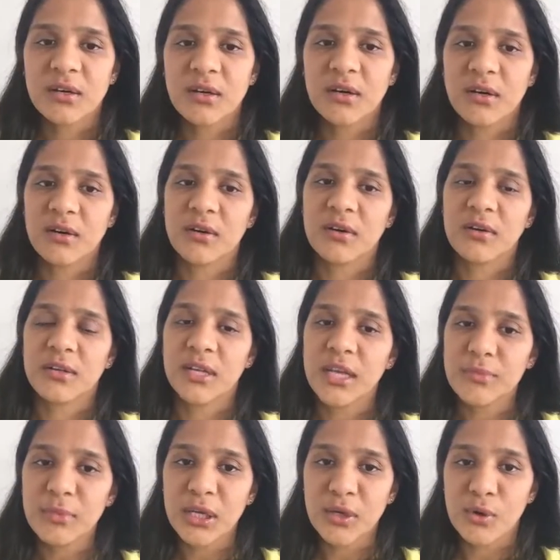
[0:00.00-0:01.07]

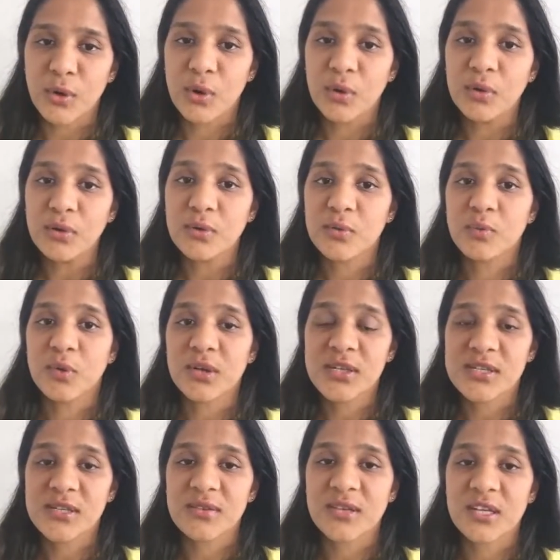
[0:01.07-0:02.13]
Let me know what
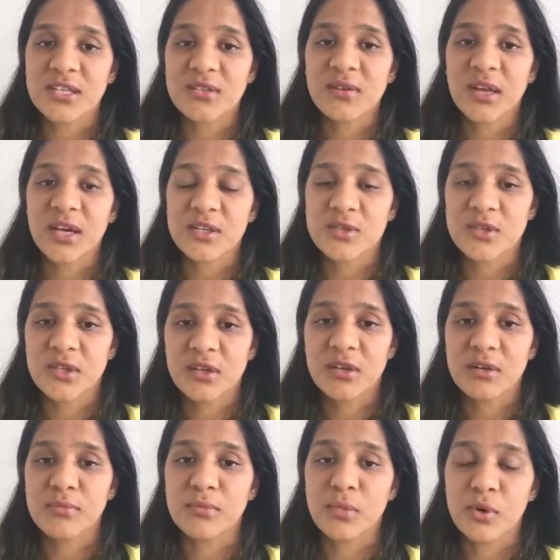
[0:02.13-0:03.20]
is it that you'd like to
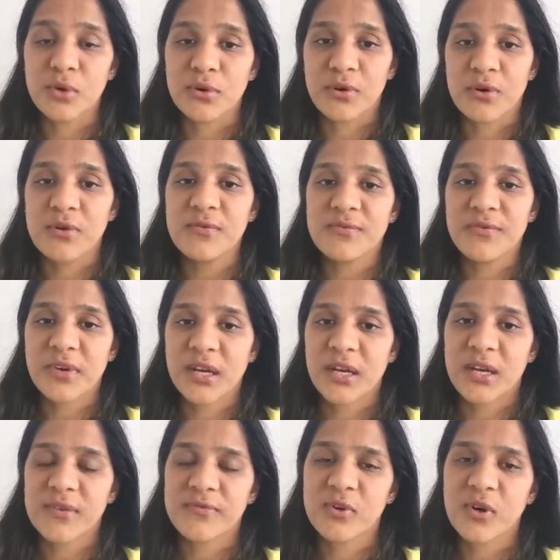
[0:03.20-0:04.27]
hear more of. And
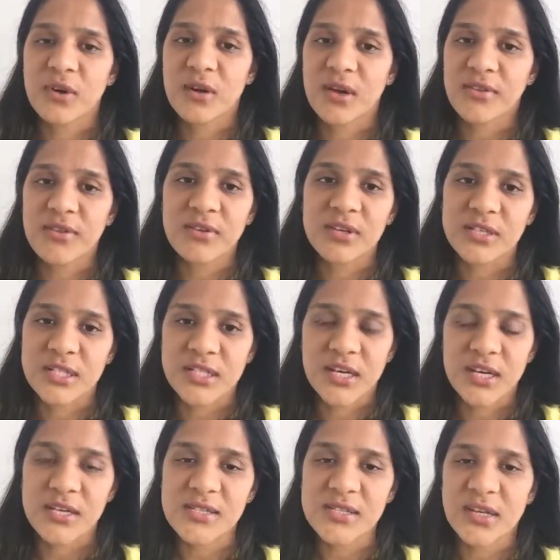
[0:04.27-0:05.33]
I've got another 30
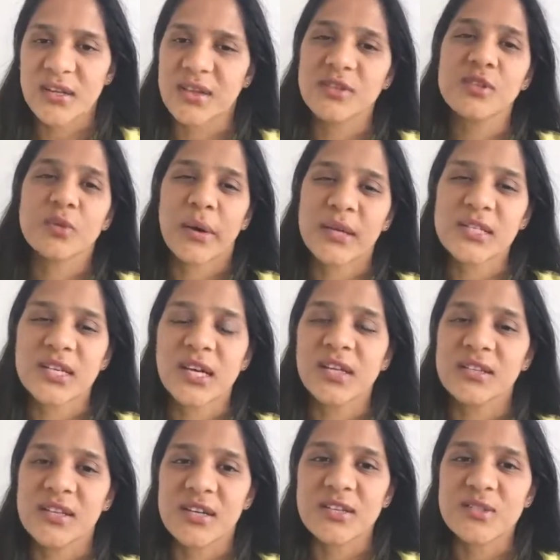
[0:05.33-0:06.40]
days, another 28
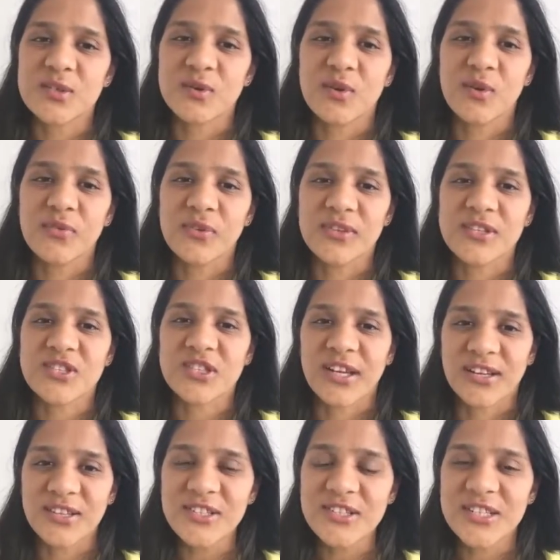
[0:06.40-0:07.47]
days to go for this
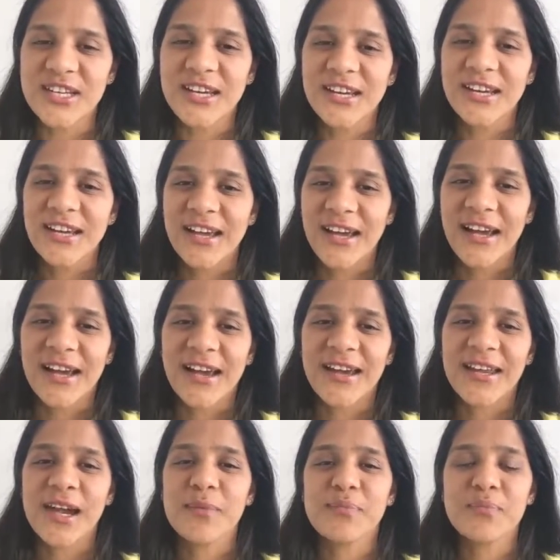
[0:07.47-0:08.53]
challenge.
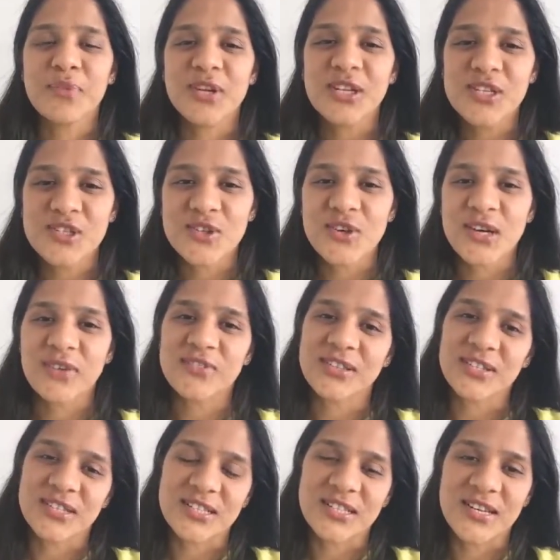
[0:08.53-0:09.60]
And I'm pretty sure after
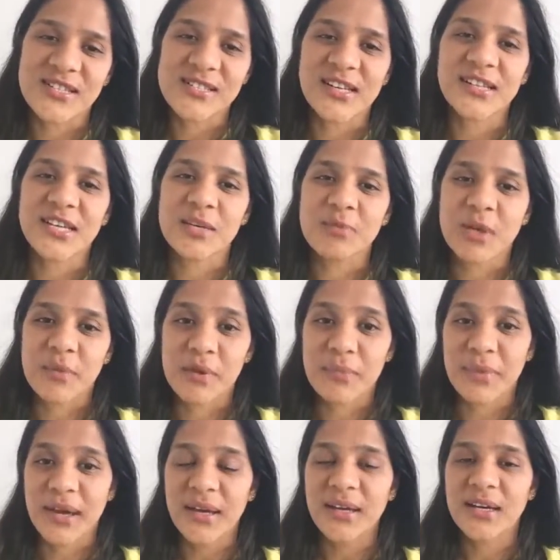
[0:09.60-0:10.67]
30 days, I'll keep coming
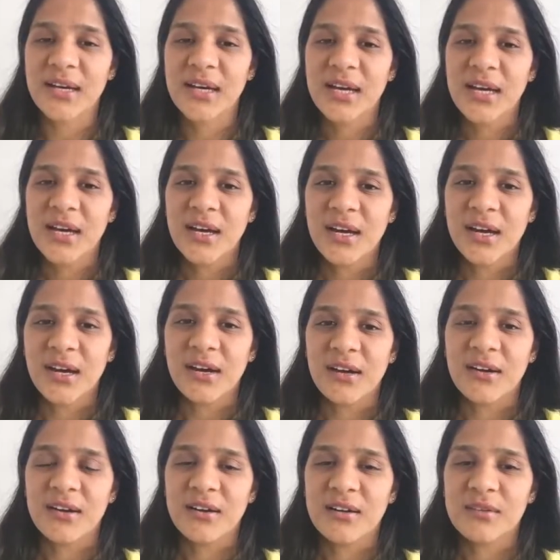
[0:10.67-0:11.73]
back.
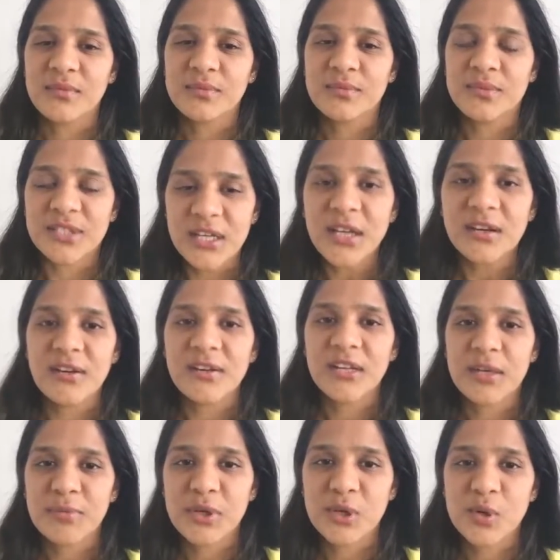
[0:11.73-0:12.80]

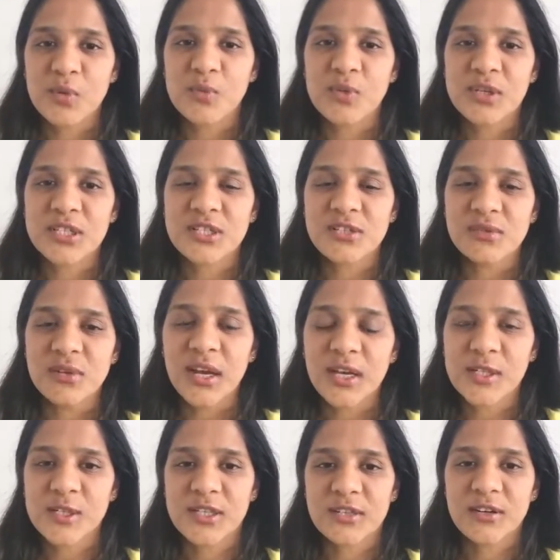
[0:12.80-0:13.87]
Let me know what you'd like
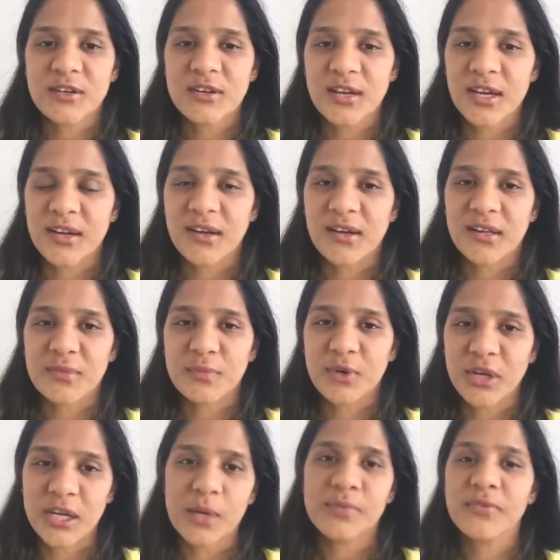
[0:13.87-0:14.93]
to hear and I'll
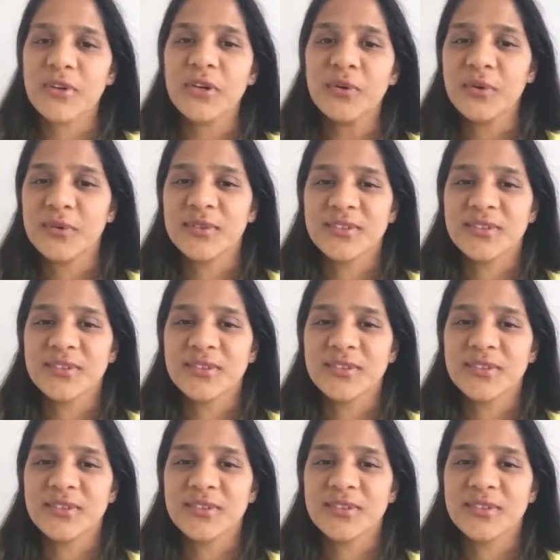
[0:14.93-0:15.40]
bring it up for you.